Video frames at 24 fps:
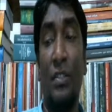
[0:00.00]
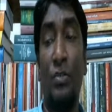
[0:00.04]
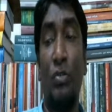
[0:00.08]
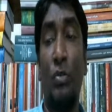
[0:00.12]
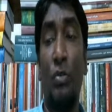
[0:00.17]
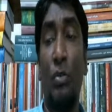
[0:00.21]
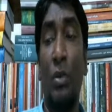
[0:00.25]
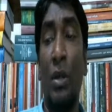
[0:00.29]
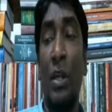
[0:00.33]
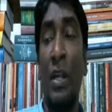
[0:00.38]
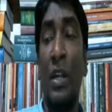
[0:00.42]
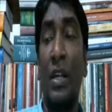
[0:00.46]

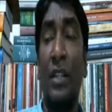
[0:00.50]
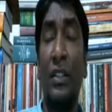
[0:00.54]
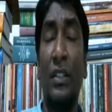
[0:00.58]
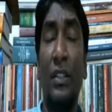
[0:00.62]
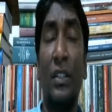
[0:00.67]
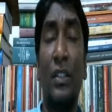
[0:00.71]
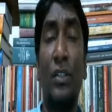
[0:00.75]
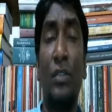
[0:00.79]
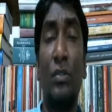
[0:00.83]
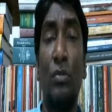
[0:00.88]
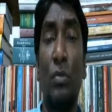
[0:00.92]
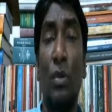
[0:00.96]
So this
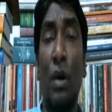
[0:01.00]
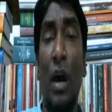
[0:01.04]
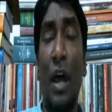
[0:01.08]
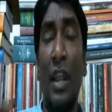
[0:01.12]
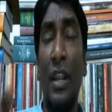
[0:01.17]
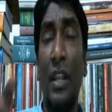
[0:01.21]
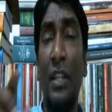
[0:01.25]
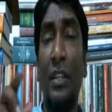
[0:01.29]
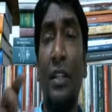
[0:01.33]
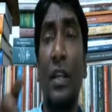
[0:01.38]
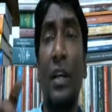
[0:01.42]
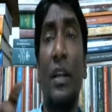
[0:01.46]
is
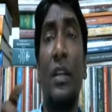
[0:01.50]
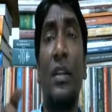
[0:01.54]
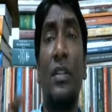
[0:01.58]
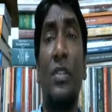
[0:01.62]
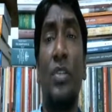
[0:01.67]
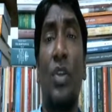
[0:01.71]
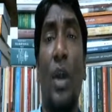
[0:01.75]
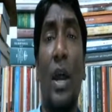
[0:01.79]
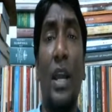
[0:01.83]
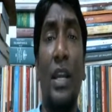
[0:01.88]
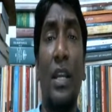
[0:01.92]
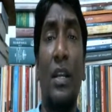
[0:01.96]
another
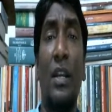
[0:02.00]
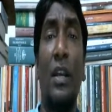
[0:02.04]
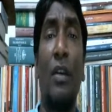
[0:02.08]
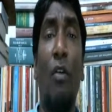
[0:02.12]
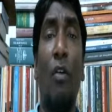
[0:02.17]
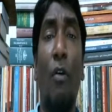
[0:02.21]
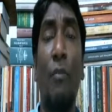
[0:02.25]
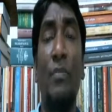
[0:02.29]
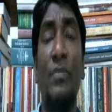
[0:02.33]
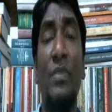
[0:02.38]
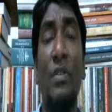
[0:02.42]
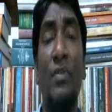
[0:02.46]
striking
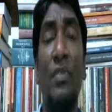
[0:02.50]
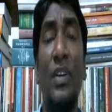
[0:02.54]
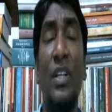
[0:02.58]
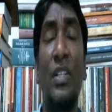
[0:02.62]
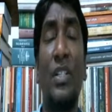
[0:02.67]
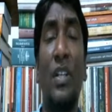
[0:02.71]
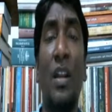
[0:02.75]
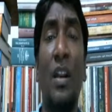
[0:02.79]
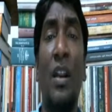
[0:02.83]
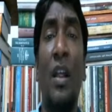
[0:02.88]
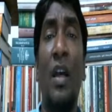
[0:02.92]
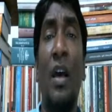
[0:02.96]

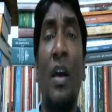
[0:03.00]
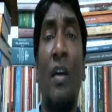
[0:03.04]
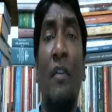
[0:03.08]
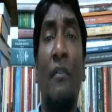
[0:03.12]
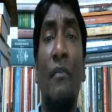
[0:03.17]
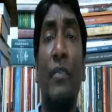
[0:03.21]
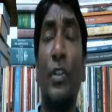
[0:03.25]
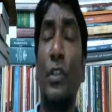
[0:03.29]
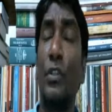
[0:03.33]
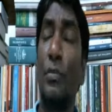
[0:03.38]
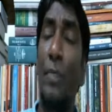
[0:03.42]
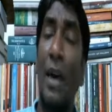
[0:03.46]
observation
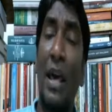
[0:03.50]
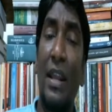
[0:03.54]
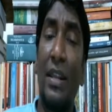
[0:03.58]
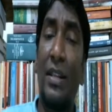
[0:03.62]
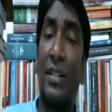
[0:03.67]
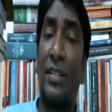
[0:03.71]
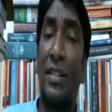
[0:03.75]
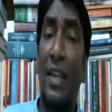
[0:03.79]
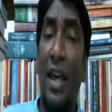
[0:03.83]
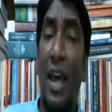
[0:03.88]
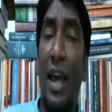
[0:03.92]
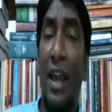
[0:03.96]
which
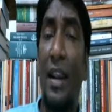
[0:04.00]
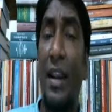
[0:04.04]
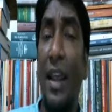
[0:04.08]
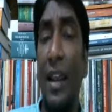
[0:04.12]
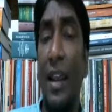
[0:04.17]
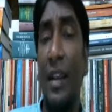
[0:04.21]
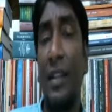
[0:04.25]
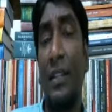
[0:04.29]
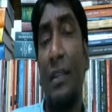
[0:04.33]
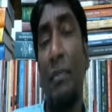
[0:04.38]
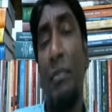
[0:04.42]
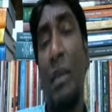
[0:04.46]
Marris had
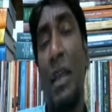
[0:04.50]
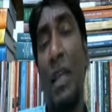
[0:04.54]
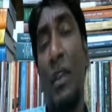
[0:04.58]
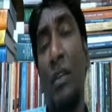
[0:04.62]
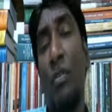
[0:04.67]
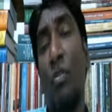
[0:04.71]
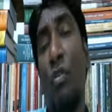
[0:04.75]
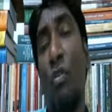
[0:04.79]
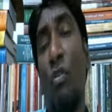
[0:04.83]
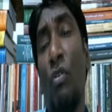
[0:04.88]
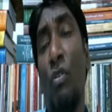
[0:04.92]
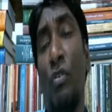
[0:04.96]
and the main
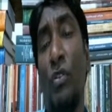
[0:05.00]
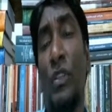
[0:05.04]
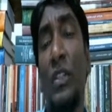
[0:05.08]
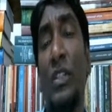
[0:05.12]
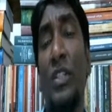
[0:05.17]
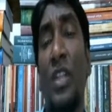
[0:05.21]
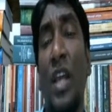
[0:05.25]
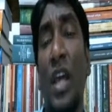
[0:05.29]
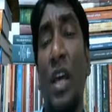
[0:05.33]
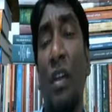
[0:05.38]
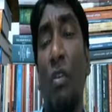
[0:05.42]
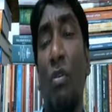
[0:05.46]
goal of the
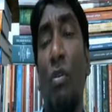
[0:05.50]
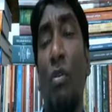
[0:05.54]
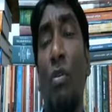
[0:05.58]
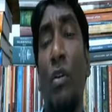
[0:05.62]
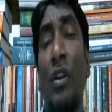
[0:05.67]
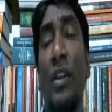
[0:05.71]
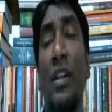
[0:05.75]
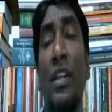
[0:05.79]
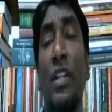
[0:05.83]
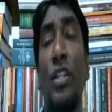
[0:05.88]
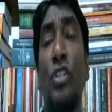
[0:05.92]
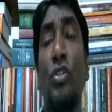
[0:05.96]
shareholder
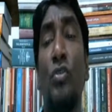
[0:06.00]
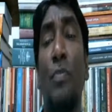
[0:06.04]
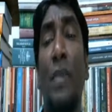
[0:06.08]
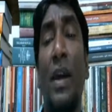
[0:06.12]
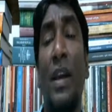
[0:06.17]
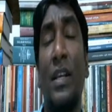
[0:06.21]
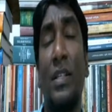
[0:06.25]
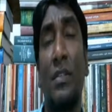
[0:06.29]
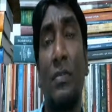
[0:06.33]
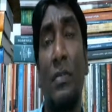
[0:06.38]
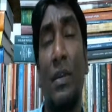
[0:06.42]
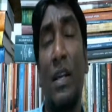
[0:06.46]
is to
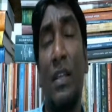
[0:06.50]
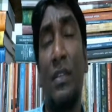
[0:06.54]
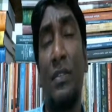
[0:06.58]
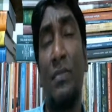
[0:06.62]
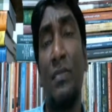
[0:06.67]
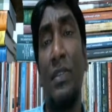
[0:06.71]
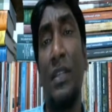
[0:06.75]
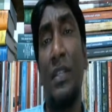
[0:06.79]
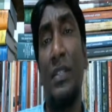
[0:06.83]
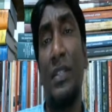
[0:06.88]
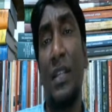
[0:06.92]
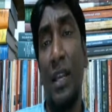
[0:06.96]
maximize, as
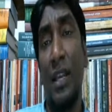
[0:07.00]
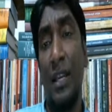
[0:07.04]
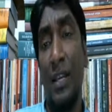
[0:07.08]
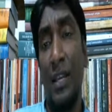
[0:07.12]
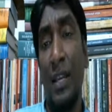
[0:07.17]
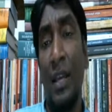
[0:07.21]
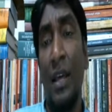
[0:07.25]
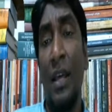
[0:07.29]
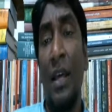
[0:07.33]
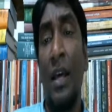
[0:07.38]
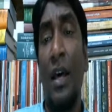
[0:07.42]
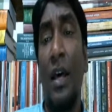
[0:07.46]
we said,
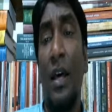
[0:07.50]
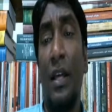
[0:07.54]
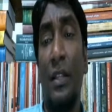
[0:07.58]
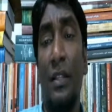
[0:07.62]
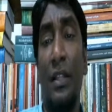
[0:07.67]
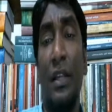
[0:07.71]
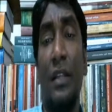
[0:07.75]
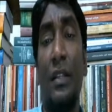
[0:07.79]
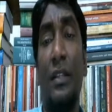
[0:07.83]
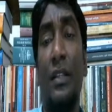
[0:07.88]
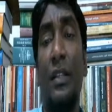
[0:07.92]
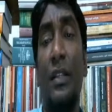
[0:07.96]

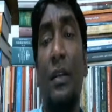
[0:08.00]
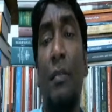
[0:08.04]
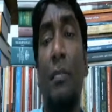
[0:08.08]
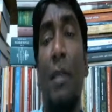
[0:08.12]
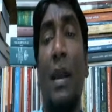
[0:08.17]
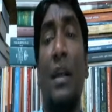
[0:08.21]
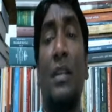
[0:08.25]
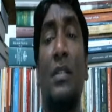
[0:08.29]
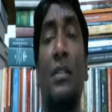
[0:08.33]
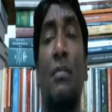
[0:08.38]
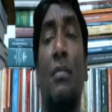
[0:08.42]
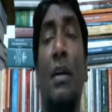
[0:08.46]
that the
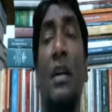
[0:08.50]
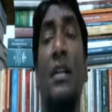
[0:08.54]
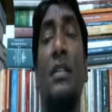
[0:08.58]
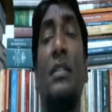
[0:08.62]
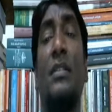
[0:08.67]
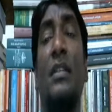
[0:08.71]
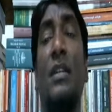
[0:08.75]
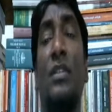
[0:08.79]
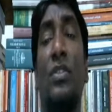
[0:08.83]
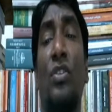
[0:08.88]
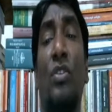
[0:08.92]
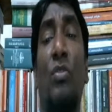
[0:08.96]

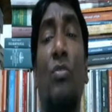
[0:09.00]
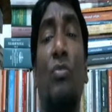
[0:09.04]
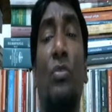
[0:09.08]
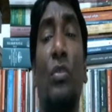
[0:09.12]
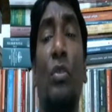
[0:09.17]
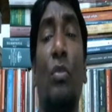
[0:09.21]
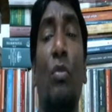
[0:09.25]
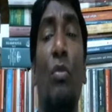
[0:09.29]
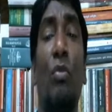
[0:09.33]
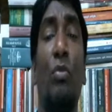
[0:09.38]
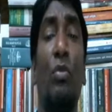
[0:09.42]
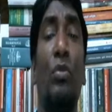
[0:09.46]
maximization of the
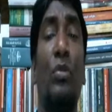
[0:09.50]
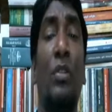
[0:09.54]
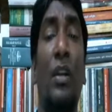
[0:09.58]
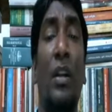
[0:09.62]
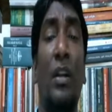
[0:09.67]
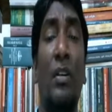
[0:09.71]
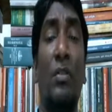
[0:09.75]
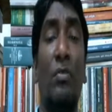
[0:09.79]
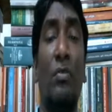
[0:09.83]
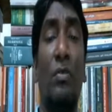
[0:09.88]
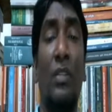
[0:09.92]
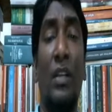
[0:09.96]
growth
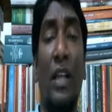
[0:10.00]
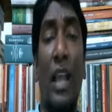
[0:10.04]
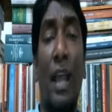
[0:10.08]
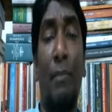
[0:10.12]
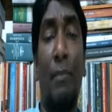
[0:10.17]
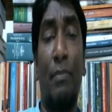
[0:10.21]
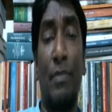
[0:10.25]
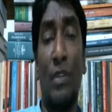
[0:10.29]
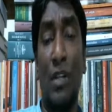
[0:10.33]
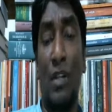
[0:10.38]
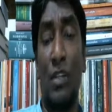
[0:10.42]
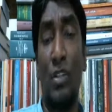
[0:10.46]
rate of the
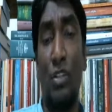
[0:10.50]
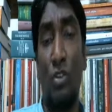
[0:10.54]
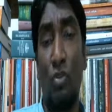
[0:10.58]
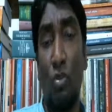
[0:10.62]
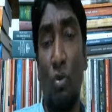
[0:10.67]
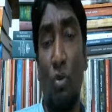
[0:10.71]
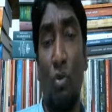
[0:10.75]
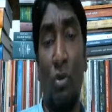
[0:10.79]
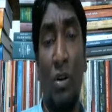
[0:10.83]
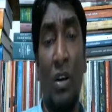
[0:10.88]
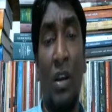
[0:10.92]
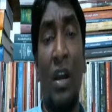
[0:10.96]
capital
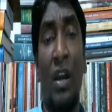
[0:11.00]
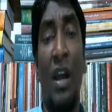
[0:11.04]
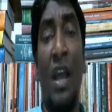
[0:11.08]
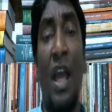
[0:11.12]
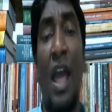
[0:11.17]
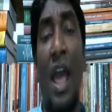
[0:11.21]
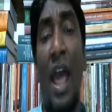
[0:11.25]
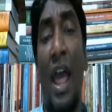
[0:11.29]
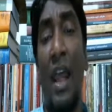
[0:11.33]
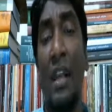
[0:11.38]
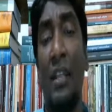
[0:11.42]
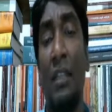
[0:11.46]
stock
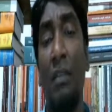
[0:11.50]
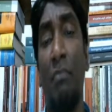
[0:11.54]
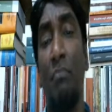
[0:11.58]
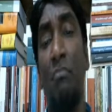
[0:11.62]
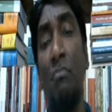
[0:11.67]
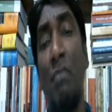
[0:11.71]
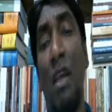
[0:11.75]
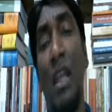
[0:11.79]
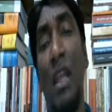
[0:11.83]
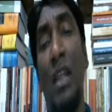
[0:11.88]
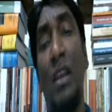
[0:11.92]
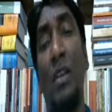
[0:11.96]
and the
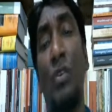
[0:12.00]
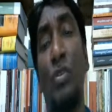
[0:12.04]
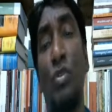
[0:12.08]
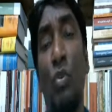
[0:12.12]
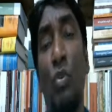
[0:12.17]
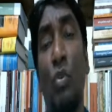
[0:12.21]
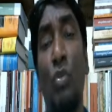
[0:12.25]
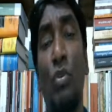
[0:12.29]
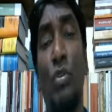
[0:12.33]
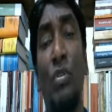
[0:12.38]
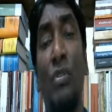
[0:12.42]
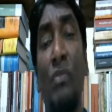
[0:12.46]
main
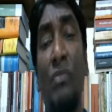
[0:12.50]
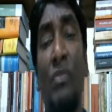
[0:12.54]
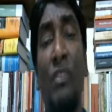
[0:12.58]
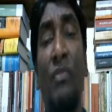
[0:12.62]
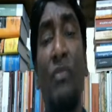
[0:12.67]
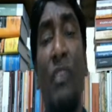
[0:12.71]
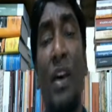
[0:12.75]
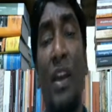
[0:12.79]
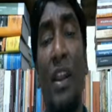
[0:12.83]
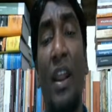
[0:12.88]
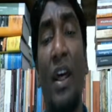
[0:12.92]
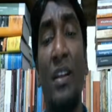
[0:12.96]
source of the
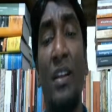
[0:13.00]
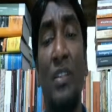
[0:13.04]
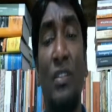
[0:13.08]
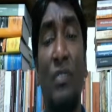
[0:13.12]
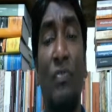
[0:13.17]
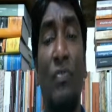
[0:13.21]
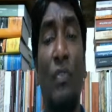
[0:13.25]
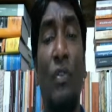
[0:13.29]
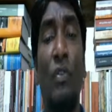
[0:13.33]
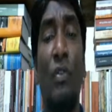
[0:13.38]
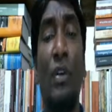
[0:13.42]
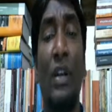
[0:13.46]
finance
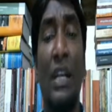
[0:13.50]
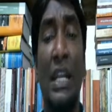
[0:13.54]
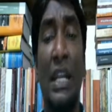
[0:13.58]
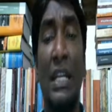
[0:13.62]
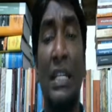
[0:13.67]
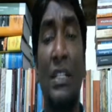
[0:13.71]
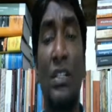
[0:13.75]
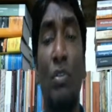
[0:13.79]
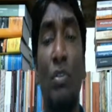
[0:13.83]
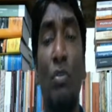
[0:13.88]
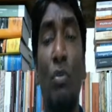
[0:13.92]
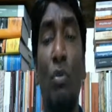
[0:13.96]
for
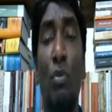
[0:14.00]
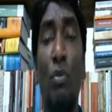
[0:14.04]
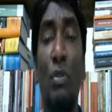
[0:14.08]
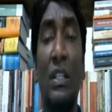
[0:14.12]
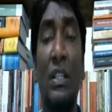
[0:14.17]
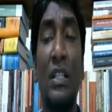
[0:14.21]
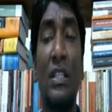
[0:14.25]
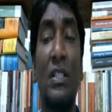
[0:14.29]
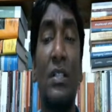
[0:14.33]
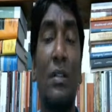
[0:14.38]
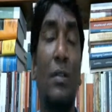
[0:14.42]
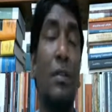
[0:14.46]
its growth
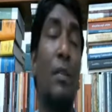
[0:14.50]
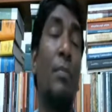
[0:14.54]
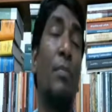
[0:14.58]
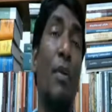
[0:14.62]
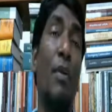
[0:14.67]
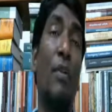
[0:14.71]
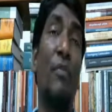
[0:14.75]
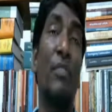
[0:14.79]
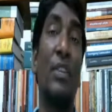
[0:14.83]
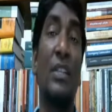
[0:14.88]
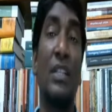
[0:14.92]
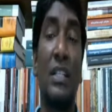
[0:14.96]
is the
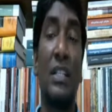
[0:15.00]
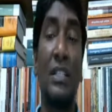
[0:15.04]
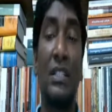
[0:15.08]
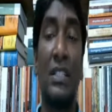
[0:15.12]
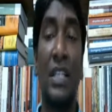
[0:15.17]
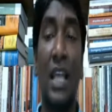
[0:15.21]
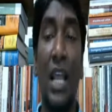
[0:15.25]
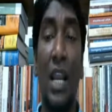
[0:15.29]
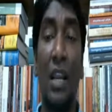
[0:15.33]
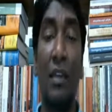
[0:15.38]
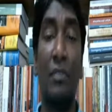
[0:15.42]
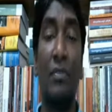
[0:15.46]
profit
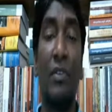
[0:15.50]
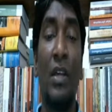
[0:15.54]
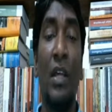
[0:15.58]
itself.